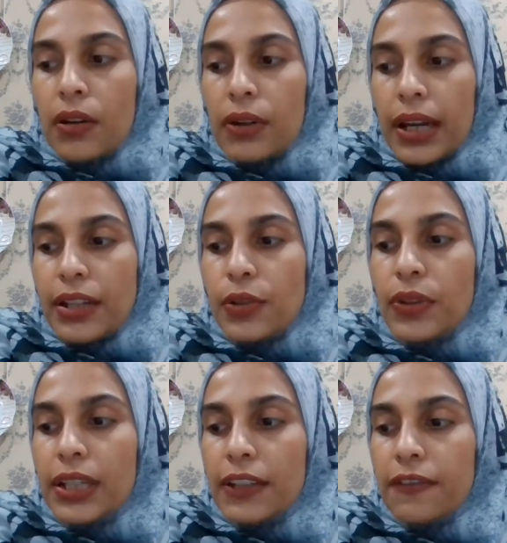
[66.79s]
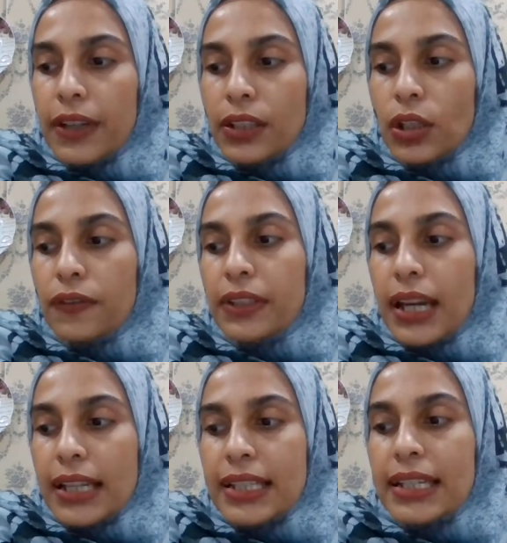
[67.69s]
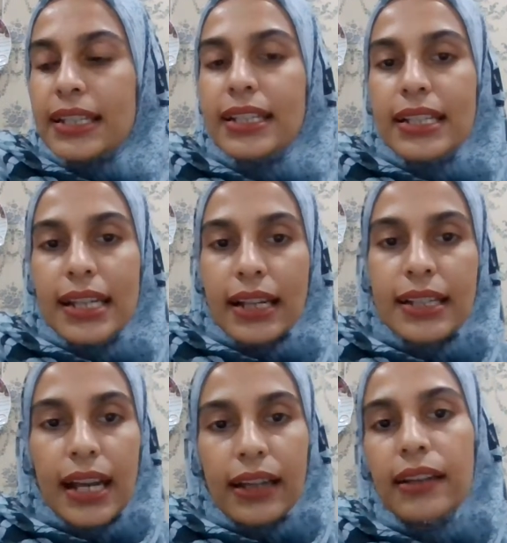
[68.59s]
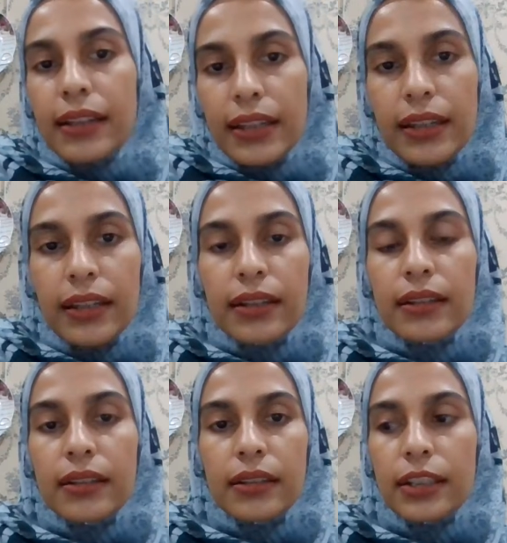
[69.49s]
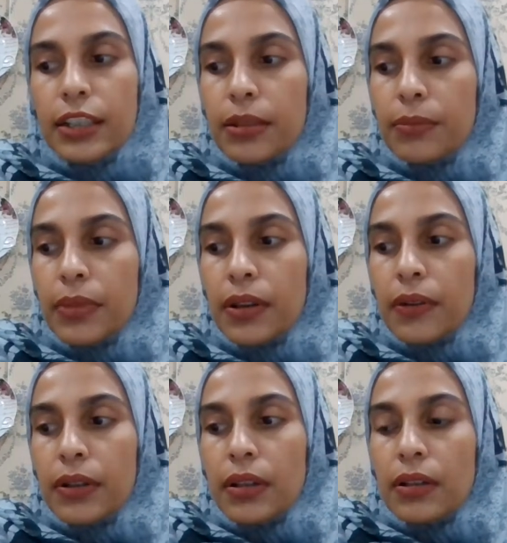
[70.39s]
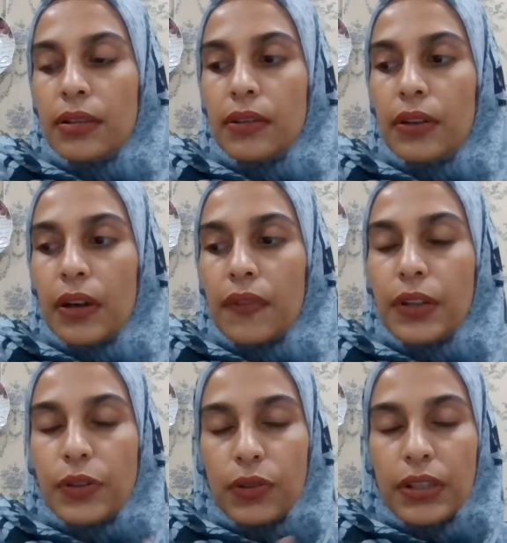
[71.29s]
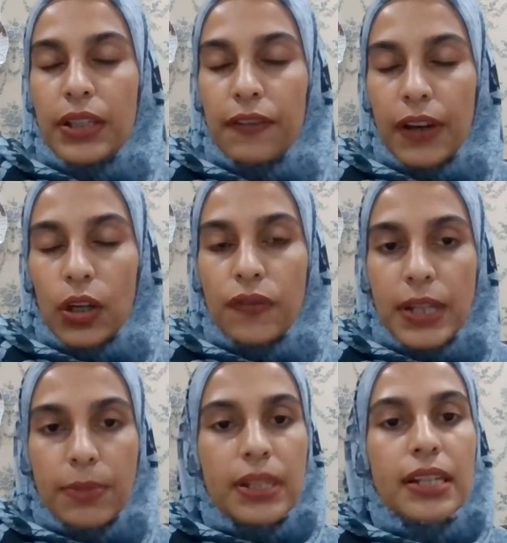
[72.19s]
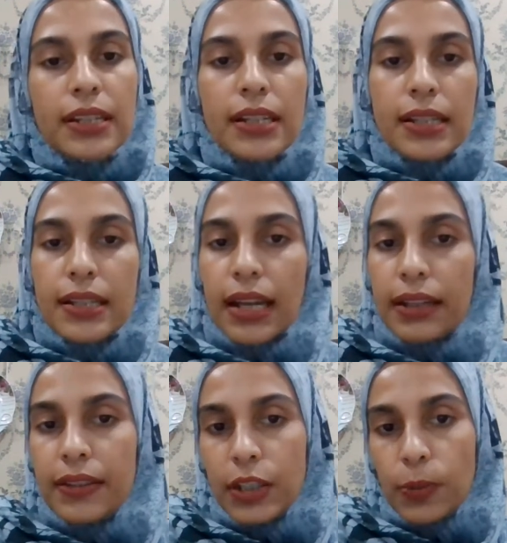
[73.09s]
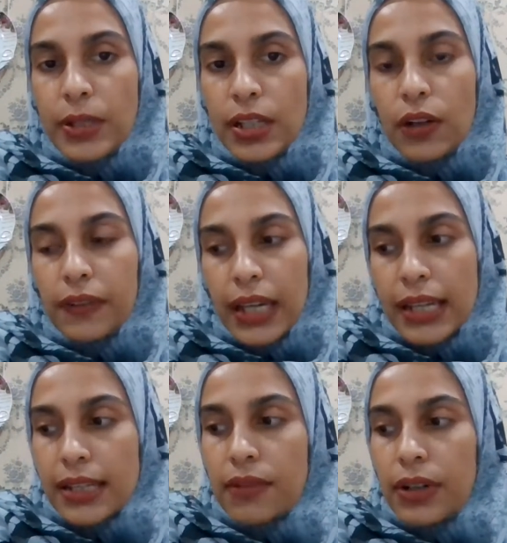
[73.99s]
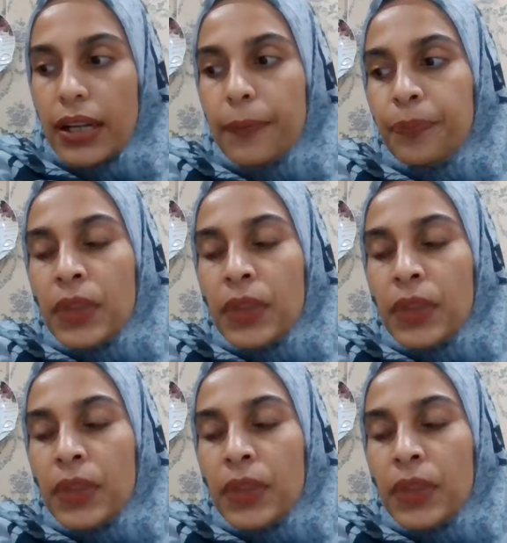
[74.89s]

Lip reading: Right. So the effect of tax is just exactly, the effect of subsidy is just exactly the opposite of tax. Right.